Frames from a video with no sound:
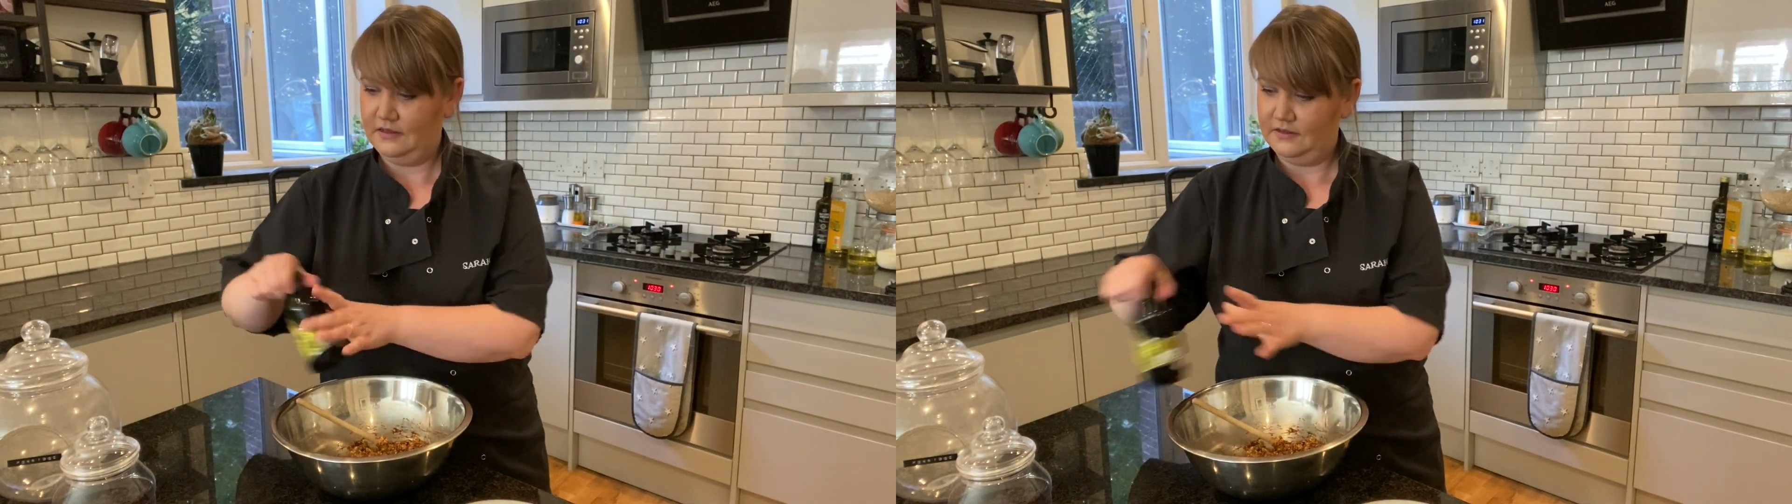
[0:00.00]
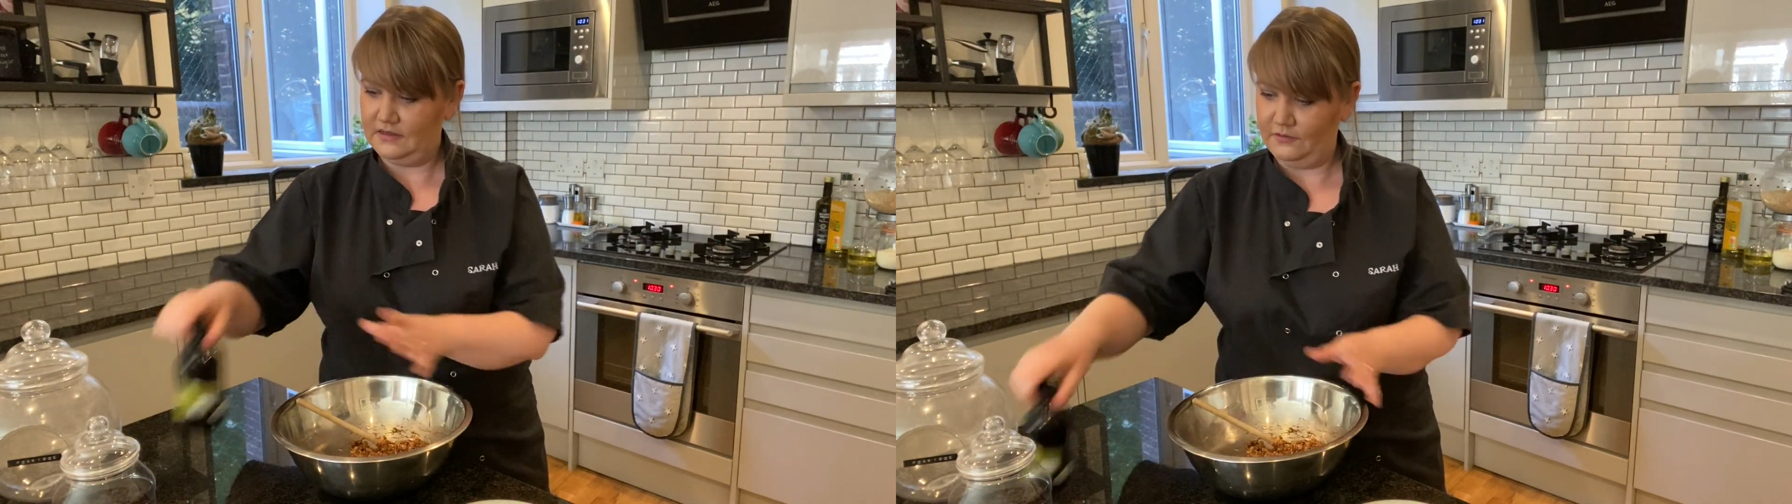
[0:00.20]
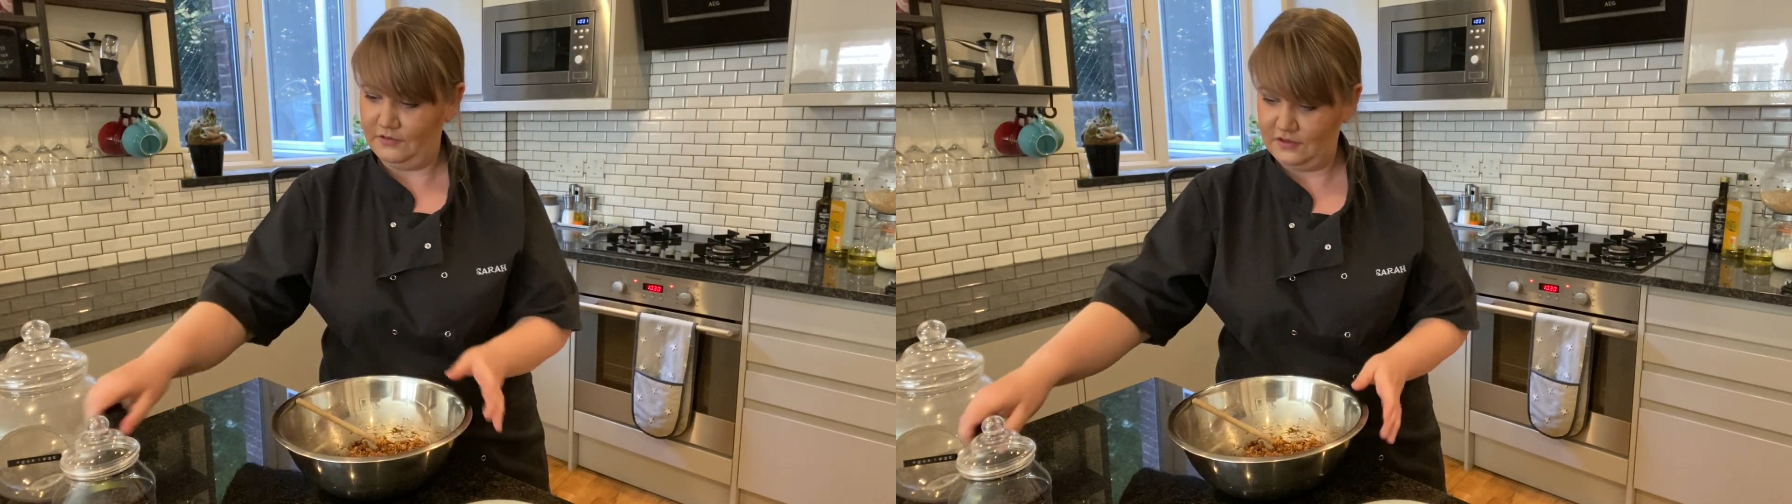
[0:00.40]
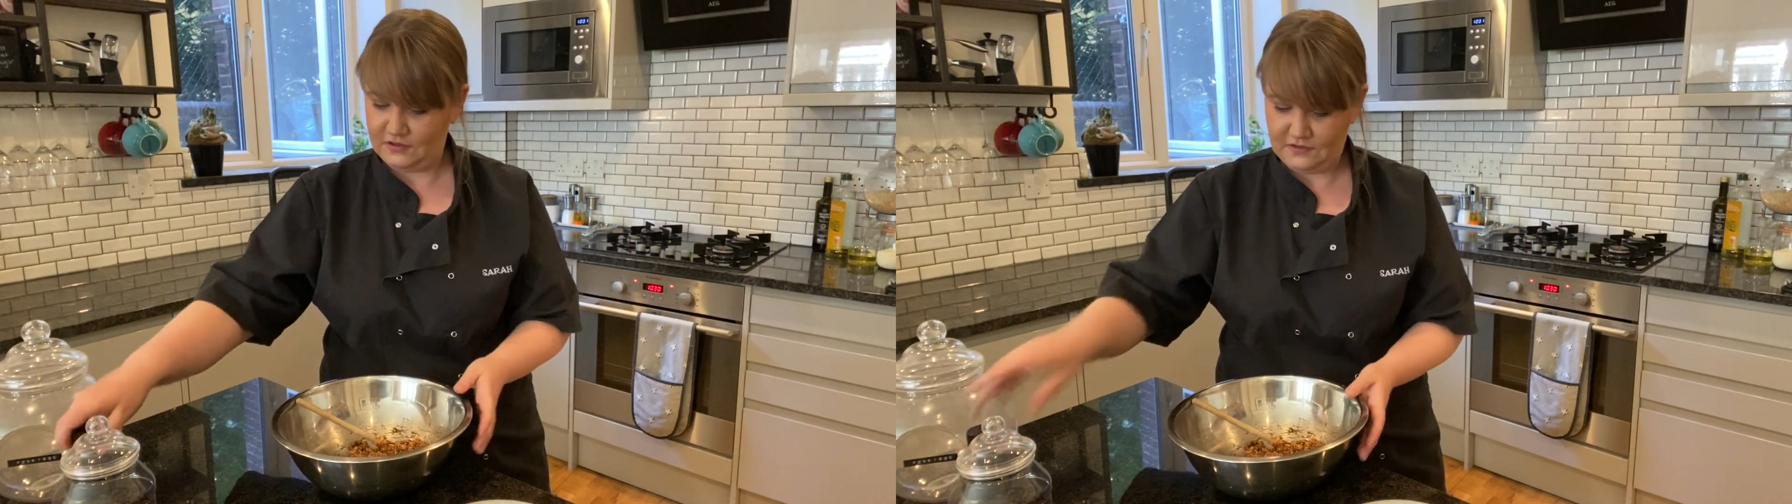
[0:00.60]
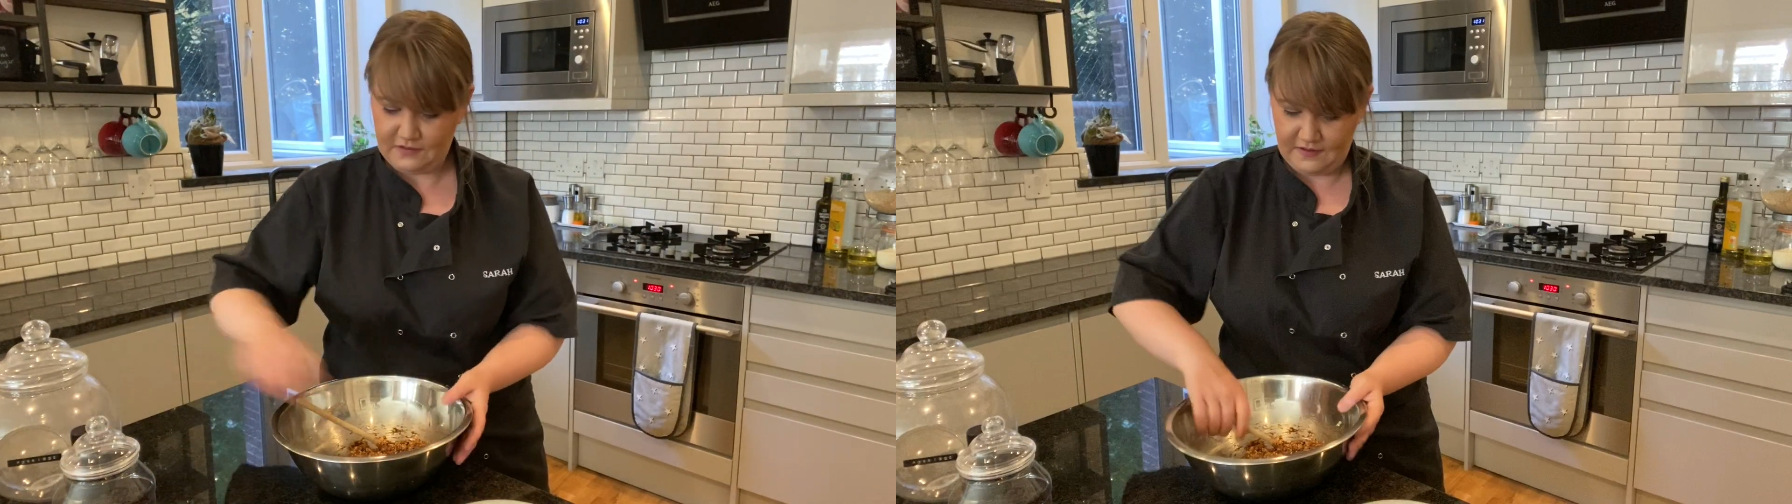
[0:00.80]
So we'll just
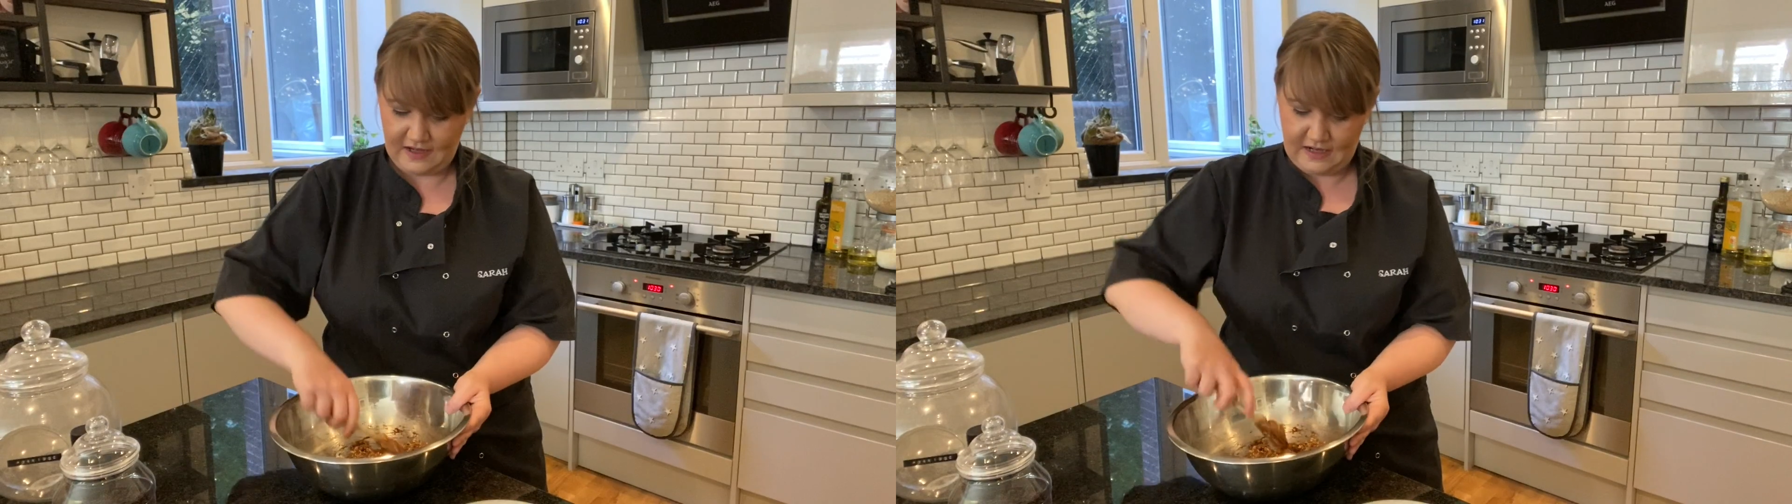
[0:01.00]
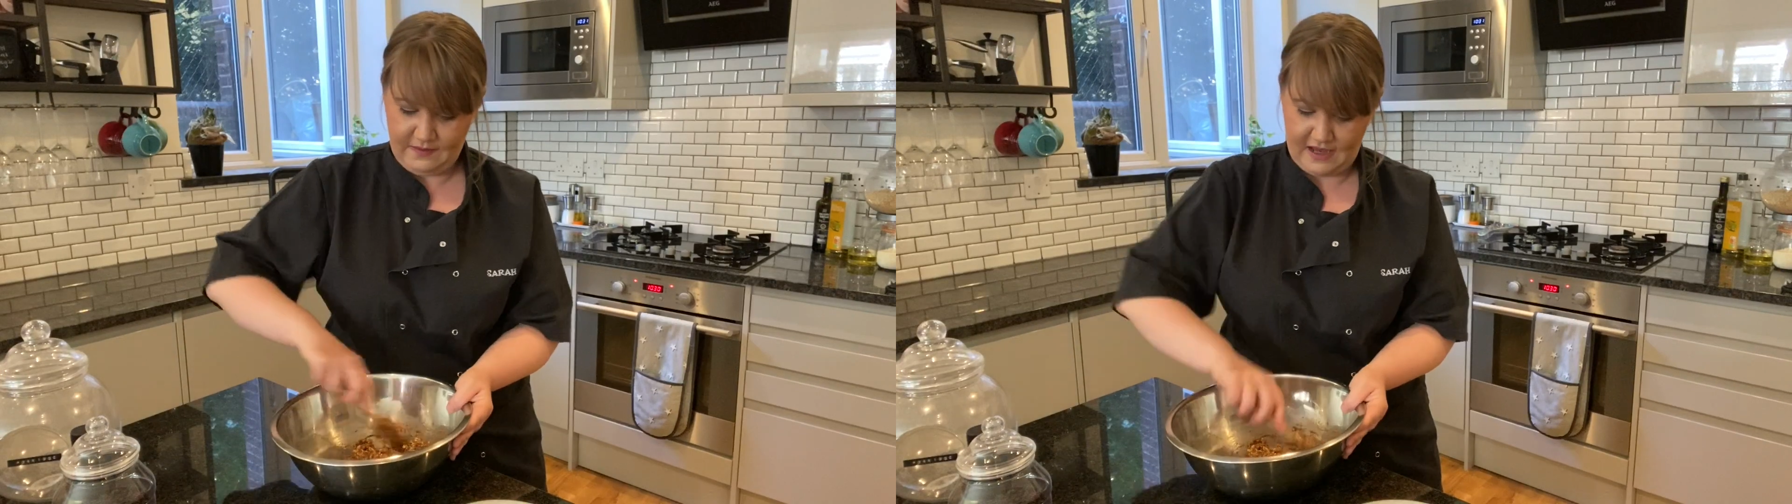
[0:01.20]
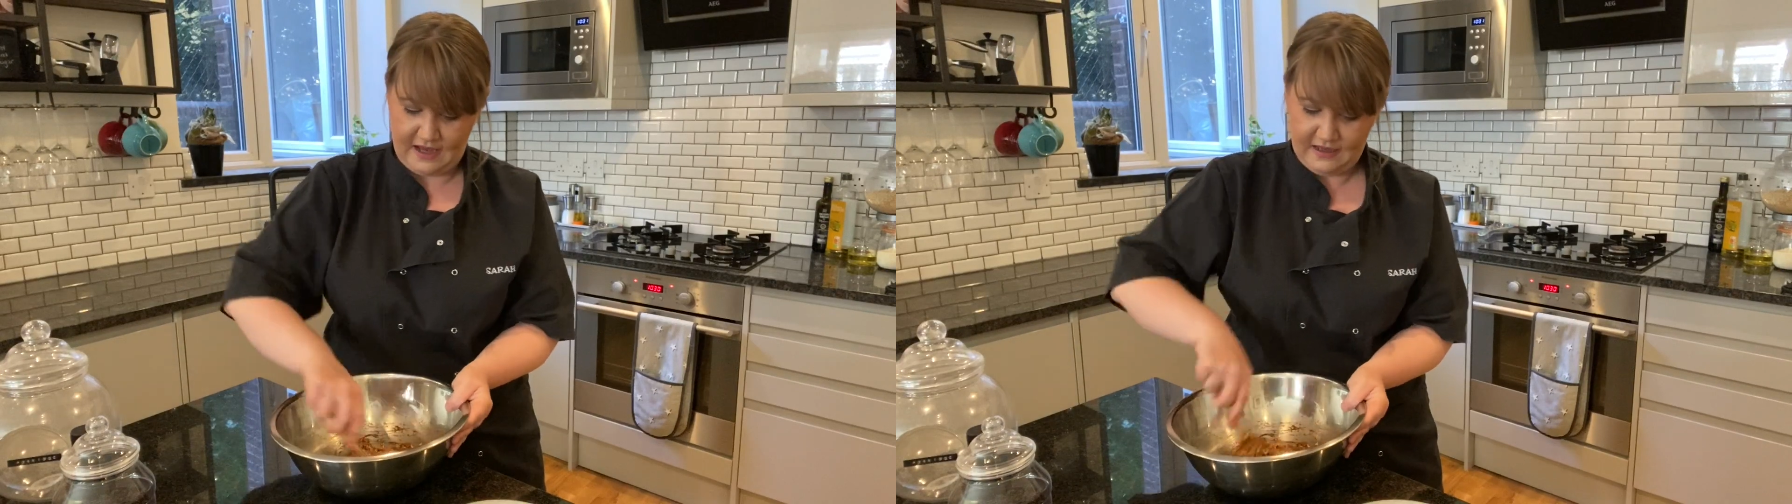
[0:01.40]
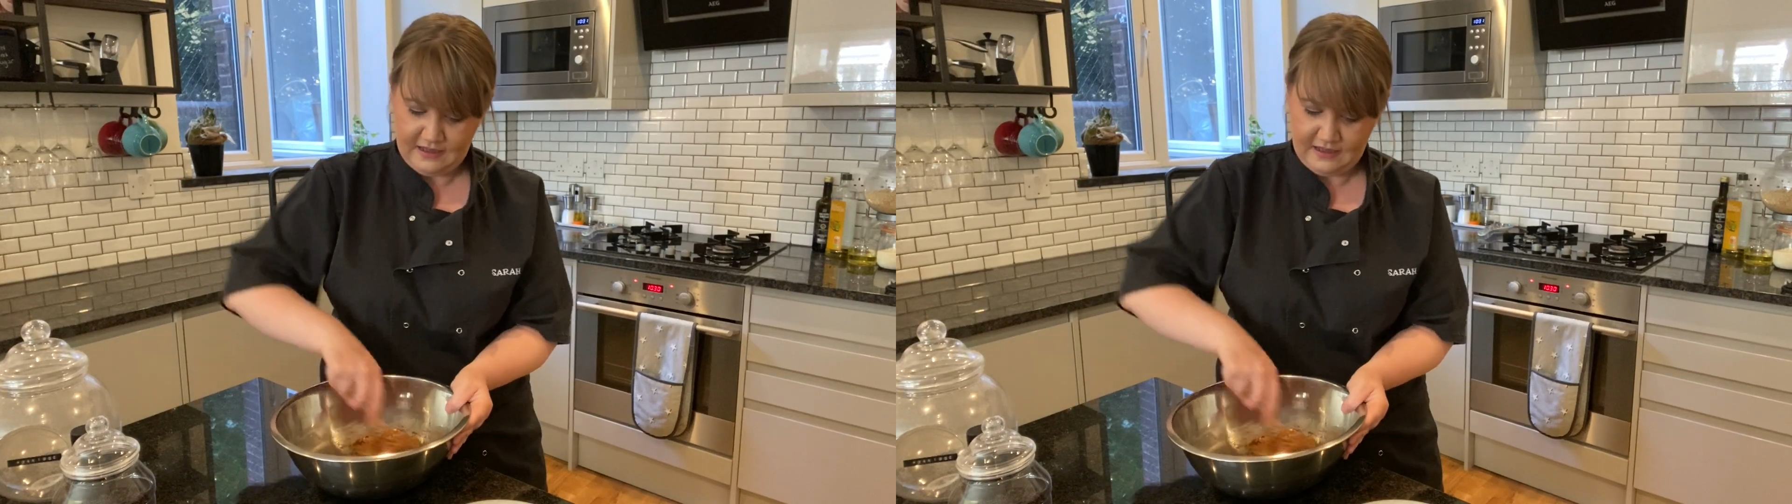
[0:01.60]
throw that in there,